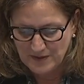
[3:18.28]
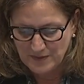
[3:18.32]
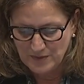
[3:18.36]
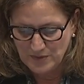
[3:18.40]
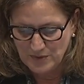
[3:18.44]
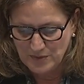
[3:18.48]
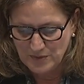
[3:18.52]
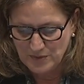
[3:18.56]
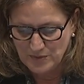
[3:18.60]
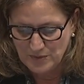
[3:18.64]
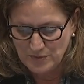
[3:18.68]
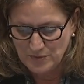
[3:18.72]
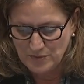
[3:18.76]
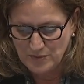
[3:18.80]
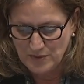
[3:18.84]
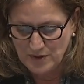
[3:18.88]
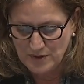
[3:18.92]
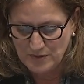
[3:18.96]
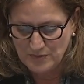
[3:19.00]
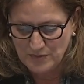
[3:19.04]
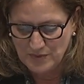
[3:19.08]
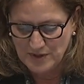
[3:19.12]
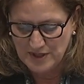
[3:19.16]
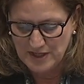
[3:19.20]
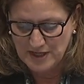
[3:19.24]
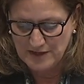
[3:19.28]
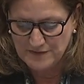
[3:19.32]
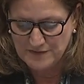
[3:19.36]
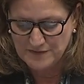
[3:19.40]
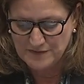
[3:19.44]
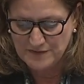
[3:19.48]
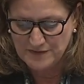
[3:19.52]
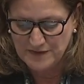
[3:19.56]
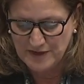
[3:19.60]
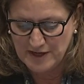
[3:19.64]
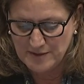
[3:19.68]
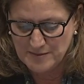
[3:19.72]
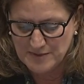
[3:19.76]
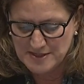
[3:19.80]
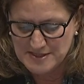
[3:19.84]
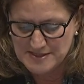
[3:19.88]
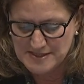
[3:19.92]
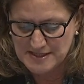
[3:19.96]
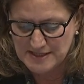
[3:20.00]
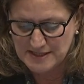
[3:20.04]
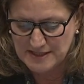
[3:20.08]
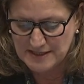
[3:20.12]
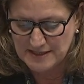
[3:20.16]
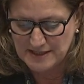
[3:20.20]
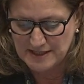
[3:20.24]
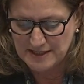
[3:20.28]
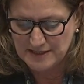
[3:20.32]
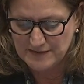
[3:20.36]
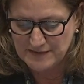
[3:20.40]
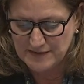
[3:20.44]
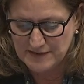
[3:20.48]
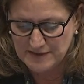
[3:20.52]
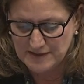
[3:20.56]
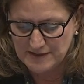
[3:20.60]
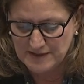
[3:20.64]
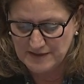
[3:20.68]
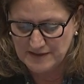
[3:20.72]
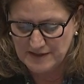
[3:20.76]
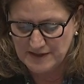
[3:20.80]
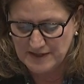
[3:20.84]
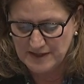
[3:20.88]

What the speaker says: We have families in Carnarvon